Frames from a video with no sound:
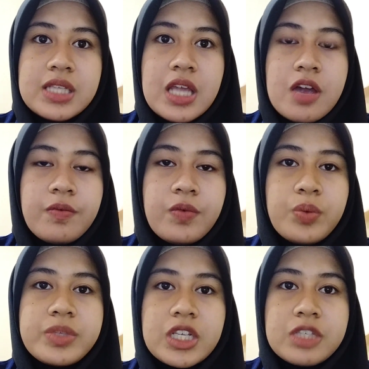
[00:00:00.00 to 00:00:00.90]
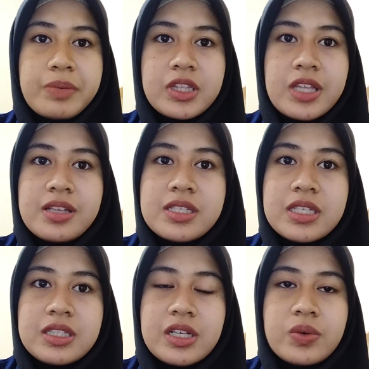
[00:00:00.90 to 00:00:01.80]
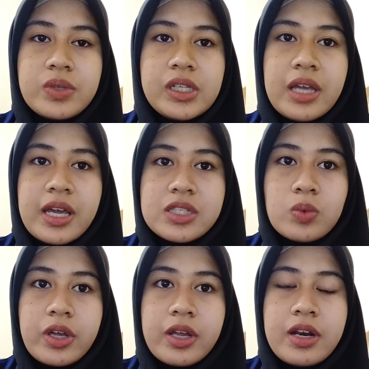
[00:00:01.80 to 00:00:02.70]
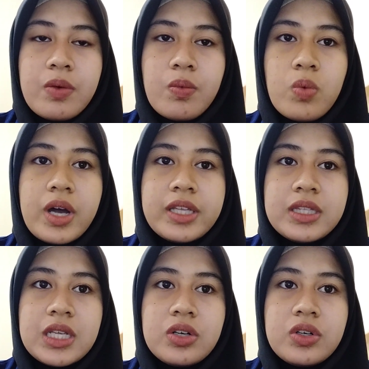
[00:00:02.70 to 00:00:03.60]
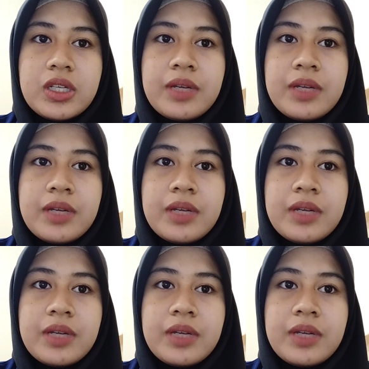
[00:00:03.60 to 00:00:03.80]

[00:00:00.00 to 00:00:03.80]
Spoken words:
Bloom's expectancy theory, X and Y theory,